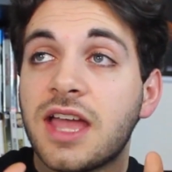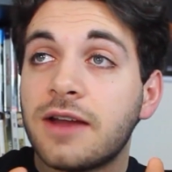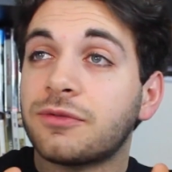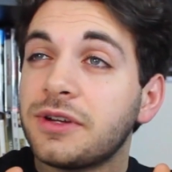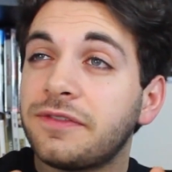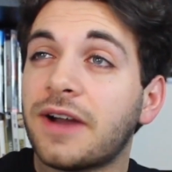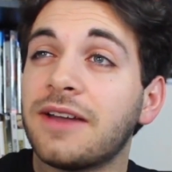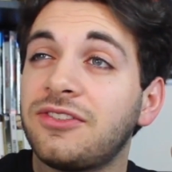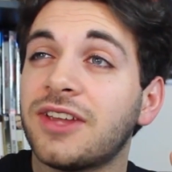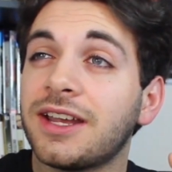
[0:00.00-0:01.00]
every
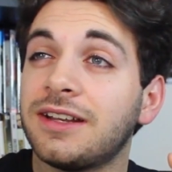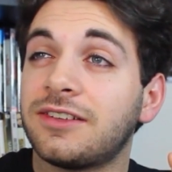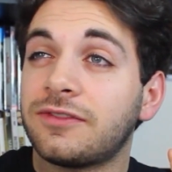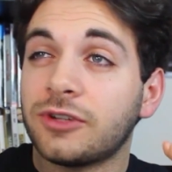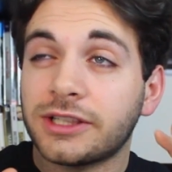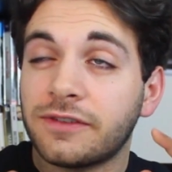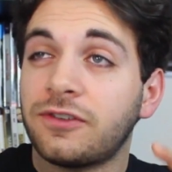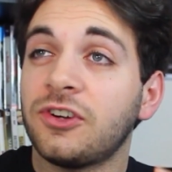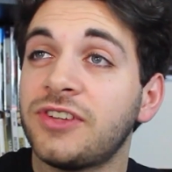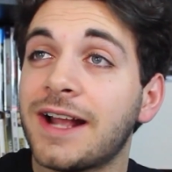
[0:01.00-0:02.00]
5 seconds, for like the
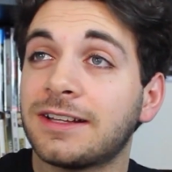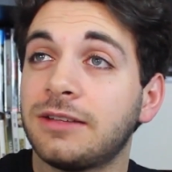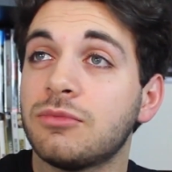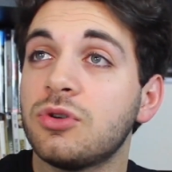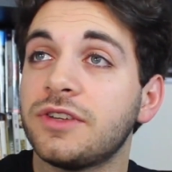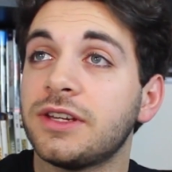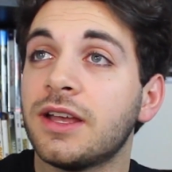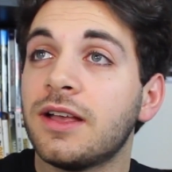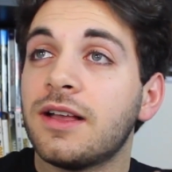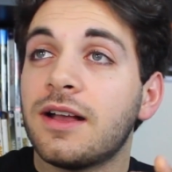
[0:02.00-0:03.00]
first act of the
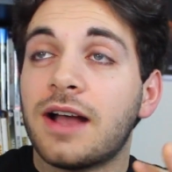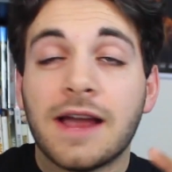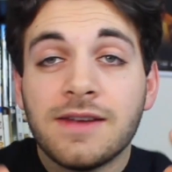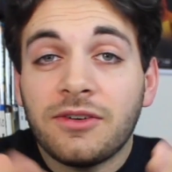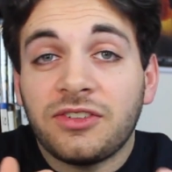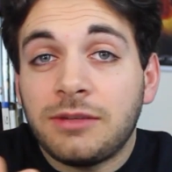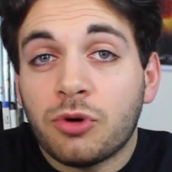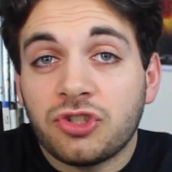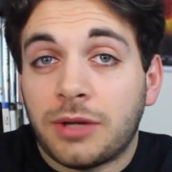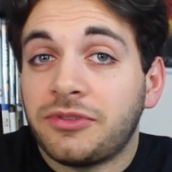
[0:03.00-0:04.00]
movie, I've never seen
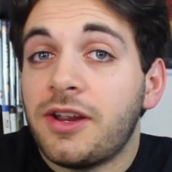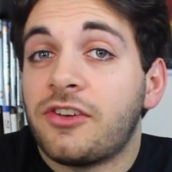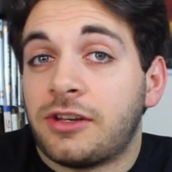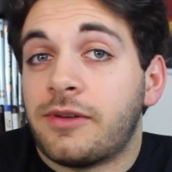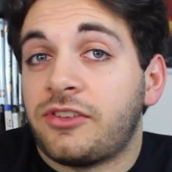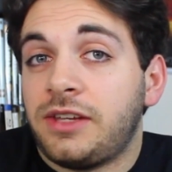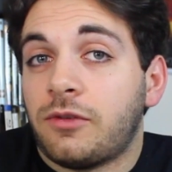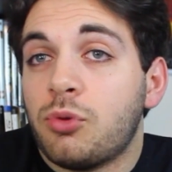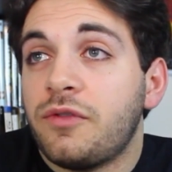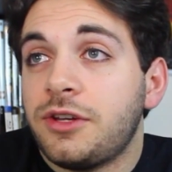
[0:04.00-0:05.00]
more jump scares in a Resident
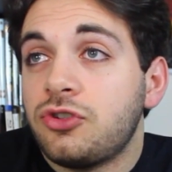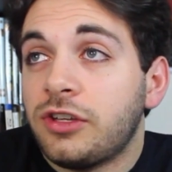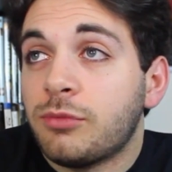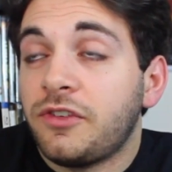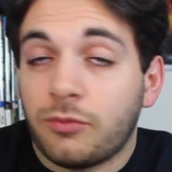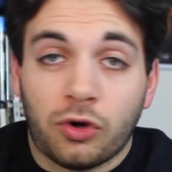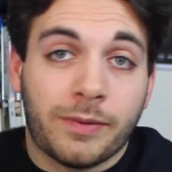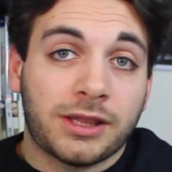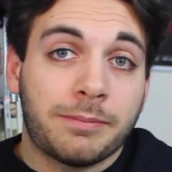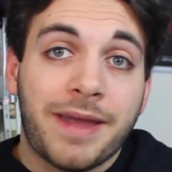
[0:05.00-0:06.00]
Evil movie. Usually this movie's more
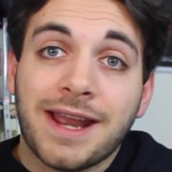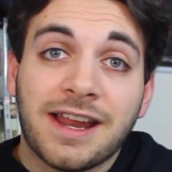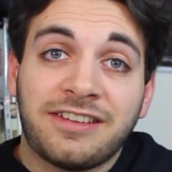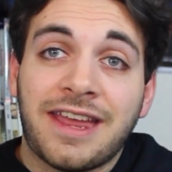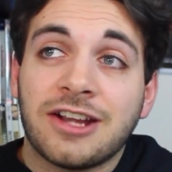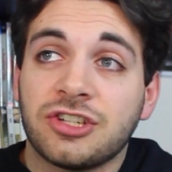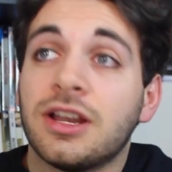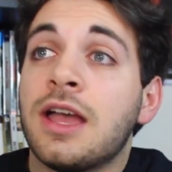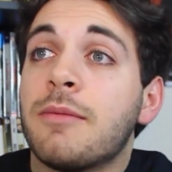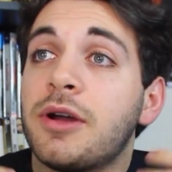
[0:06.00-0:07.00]
about the badass
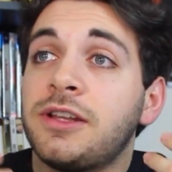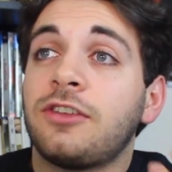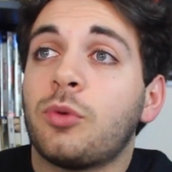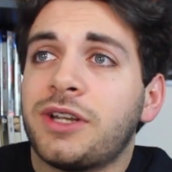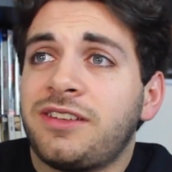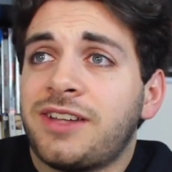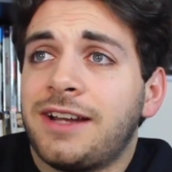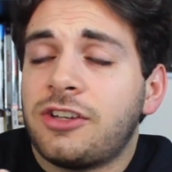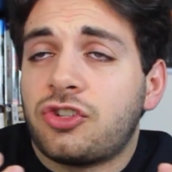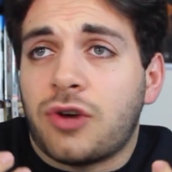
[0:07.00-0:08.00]
action, but in this one they
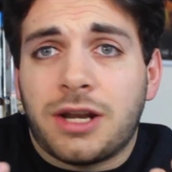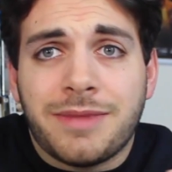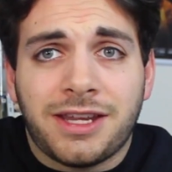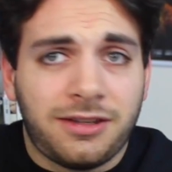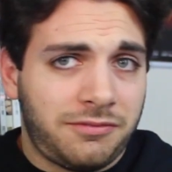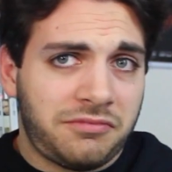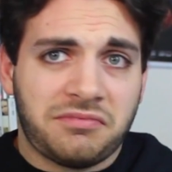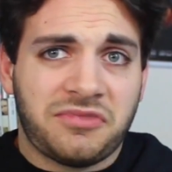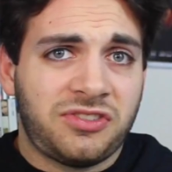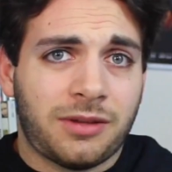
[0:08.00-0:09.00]
decided to try to make it
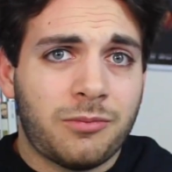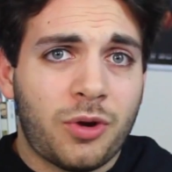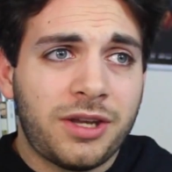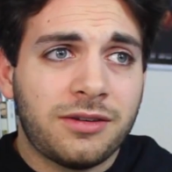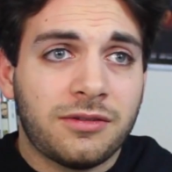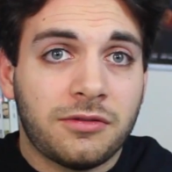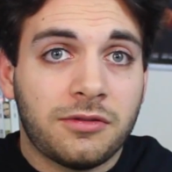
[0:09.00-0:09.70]
somewhat,